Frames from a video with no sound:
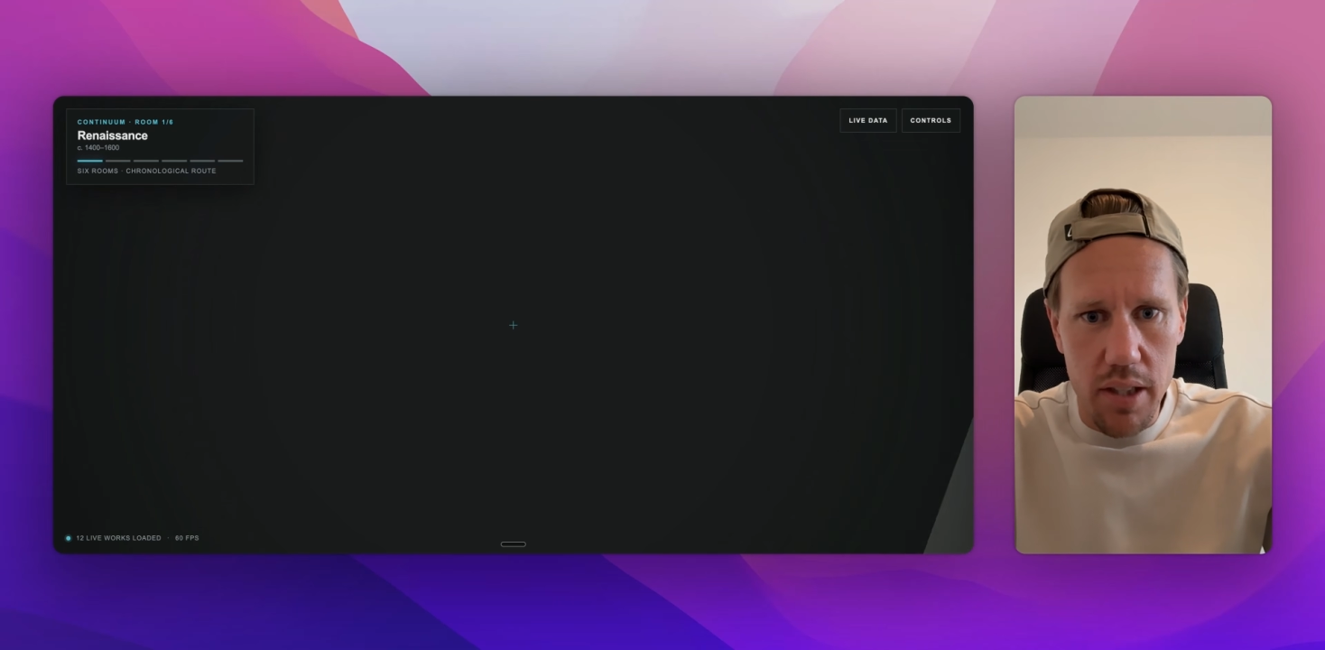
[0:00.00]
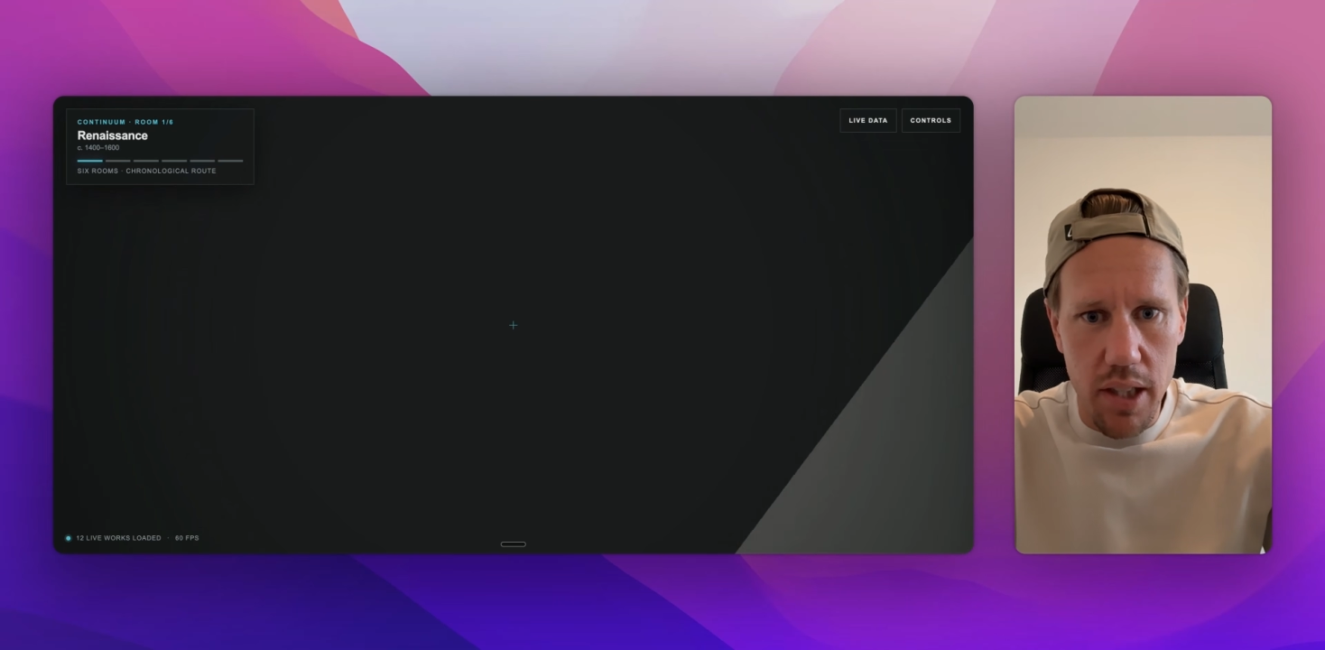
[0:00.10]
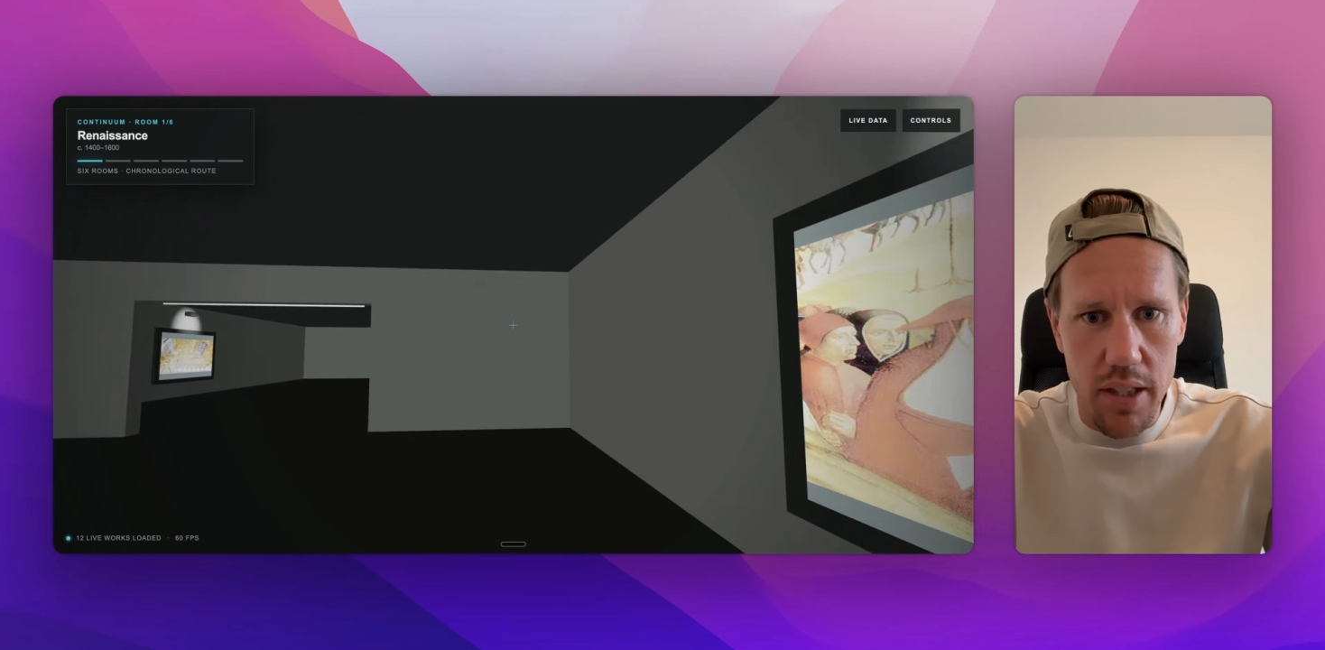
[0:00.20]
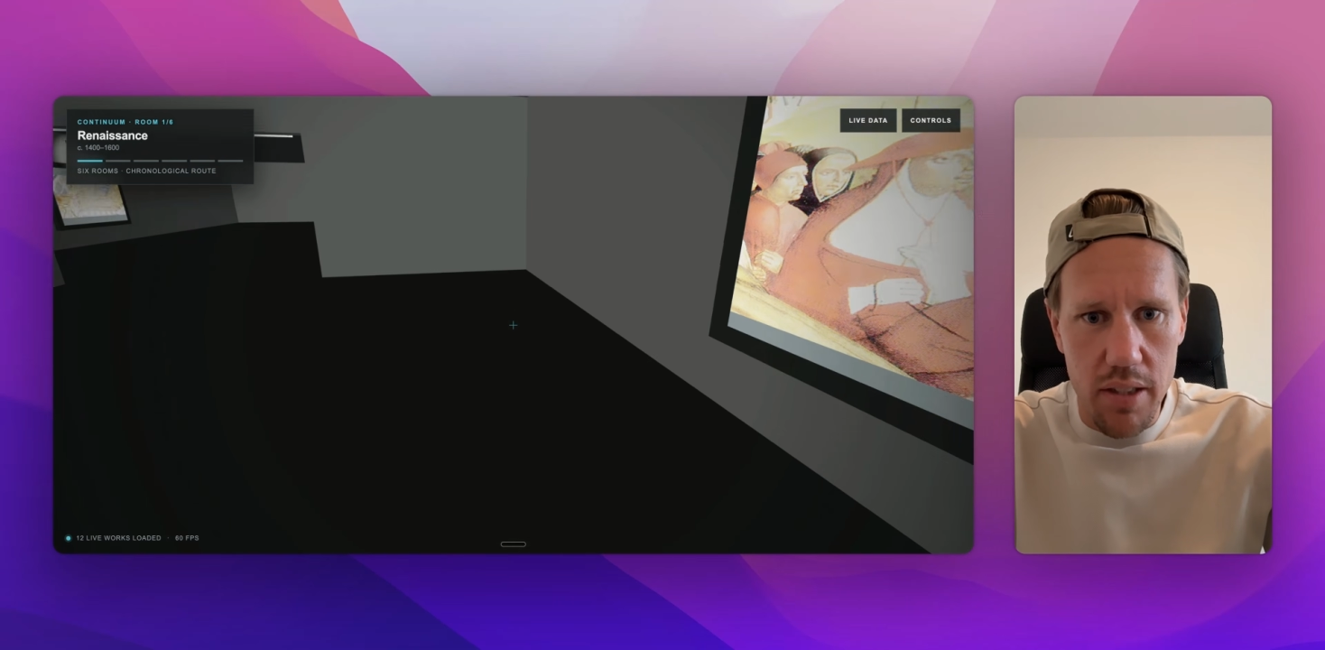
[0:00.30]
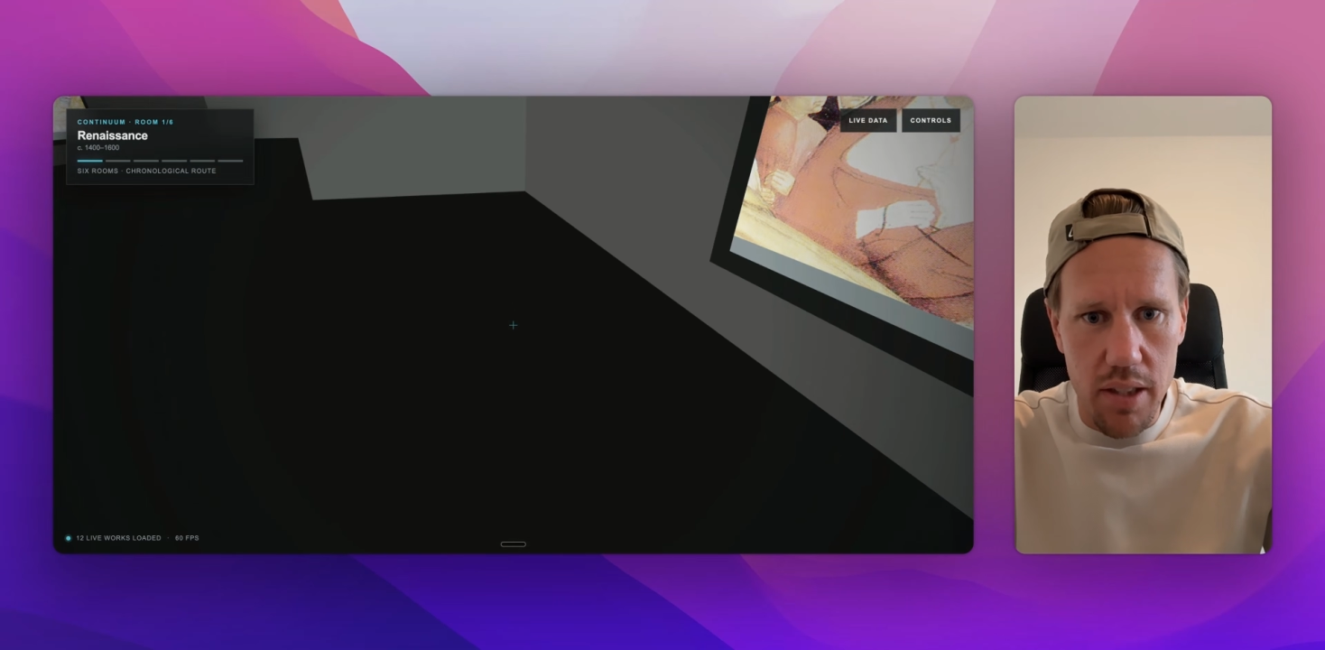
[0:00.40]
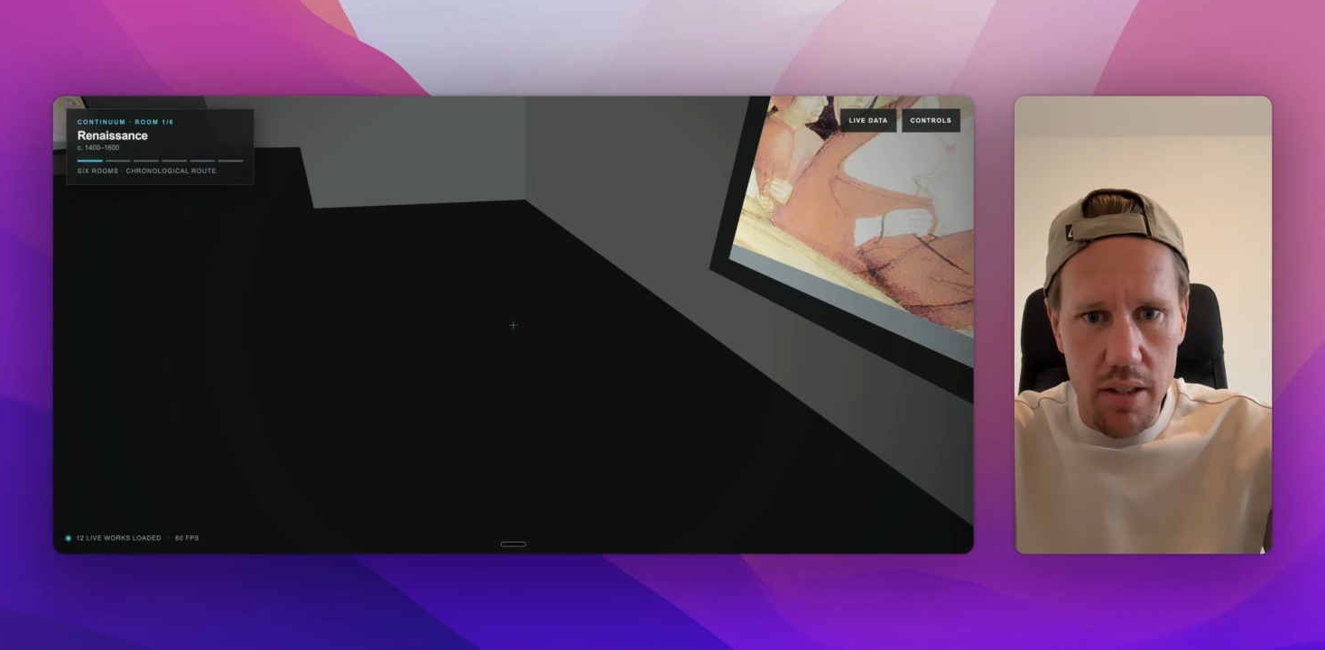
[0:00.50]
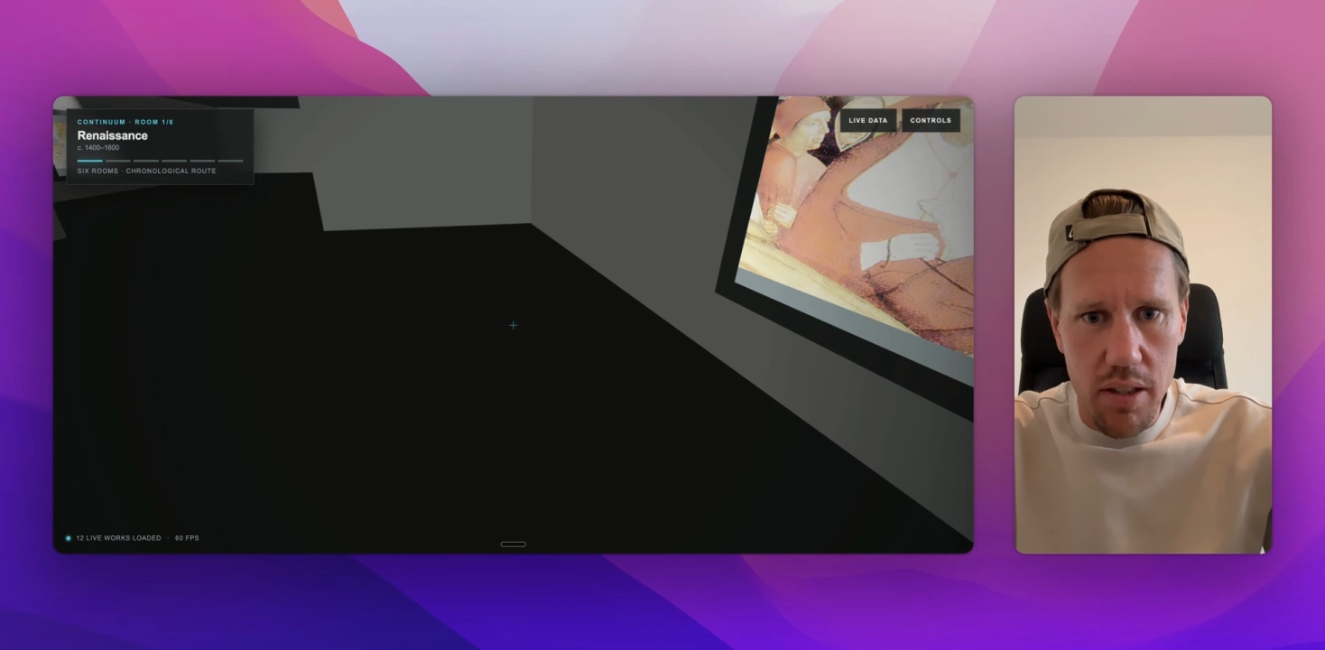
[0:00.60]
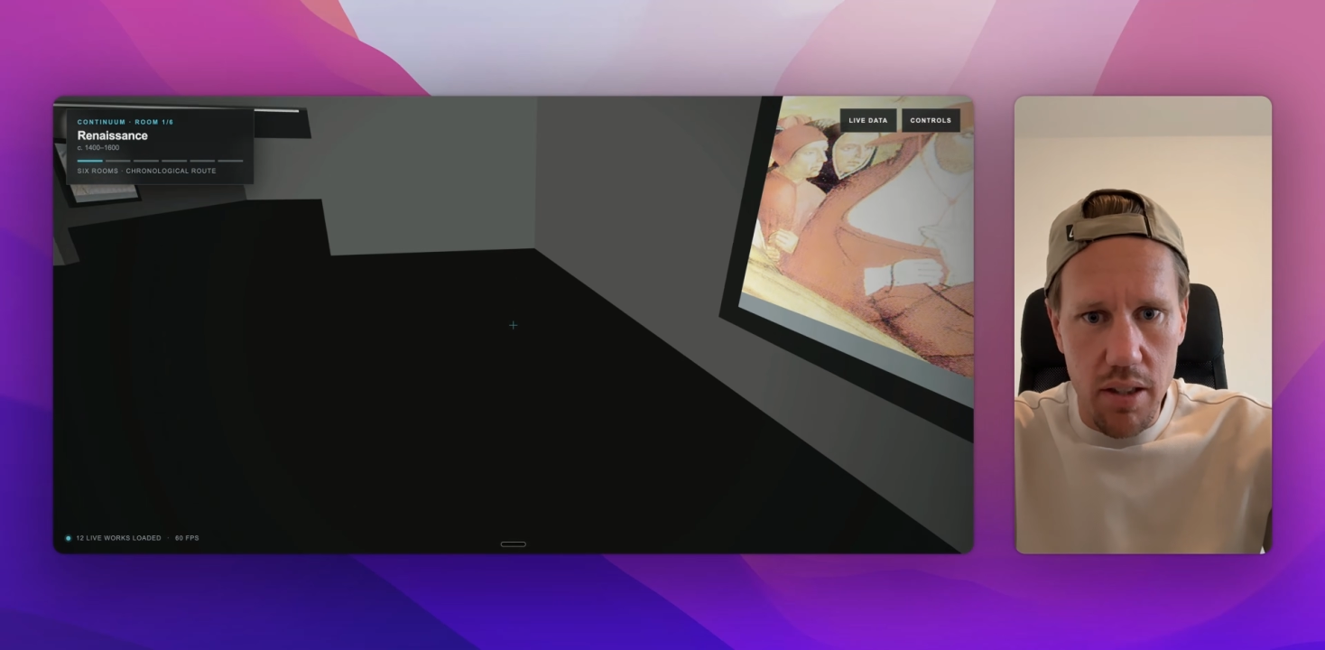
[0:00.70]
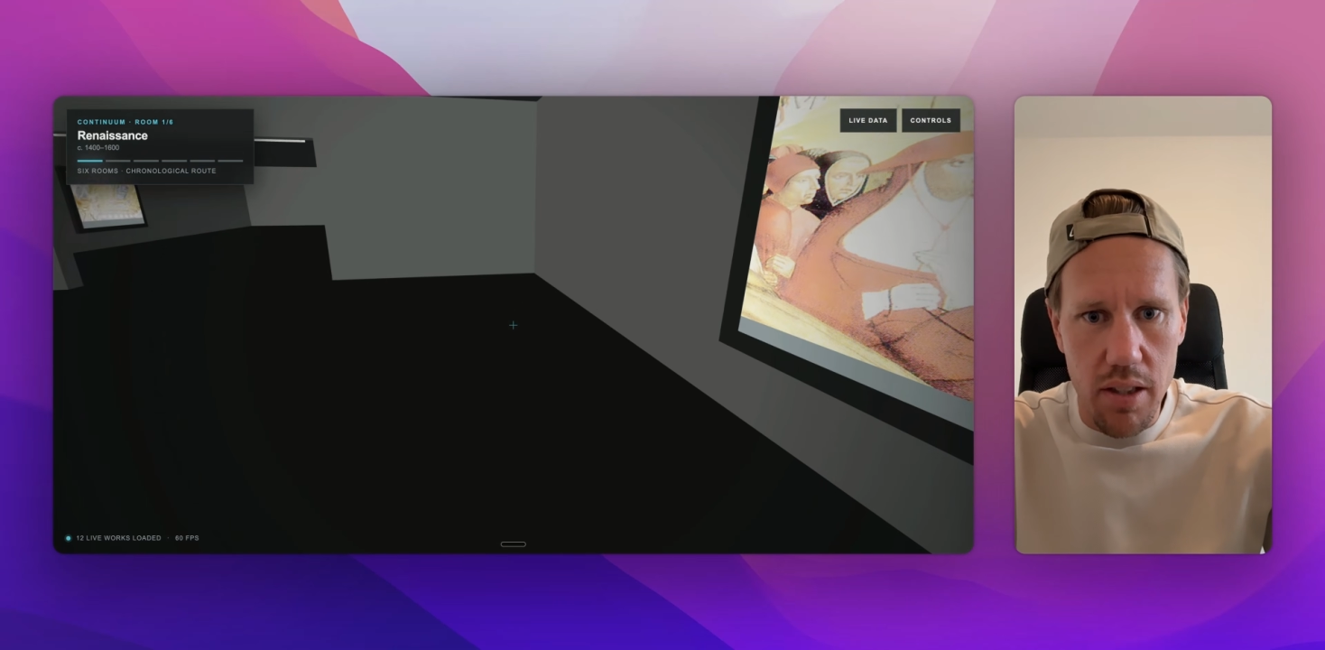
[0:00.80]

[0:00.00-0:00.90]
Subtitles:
Yeah, it's